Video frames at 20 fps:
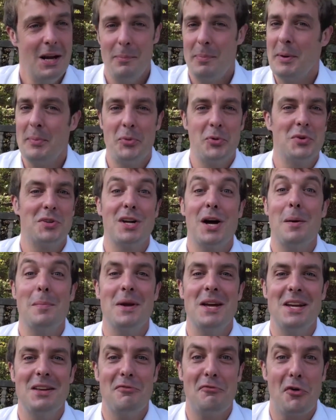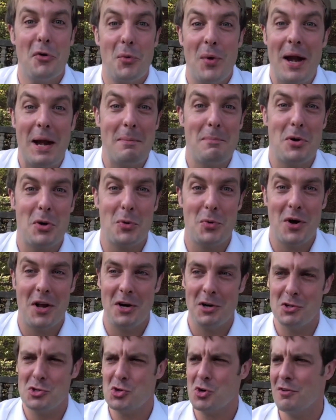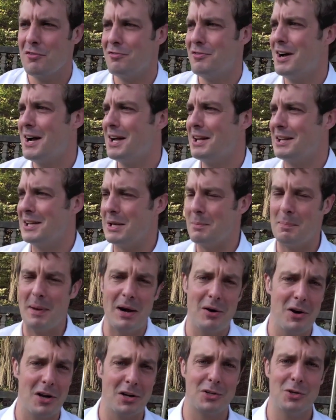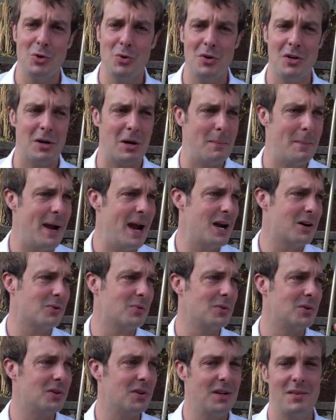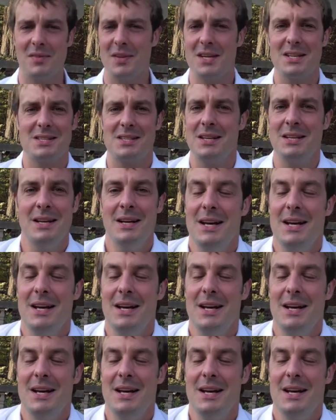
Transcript: People would come in for rainbow runner, trevally, barracuda, mackerel, and things that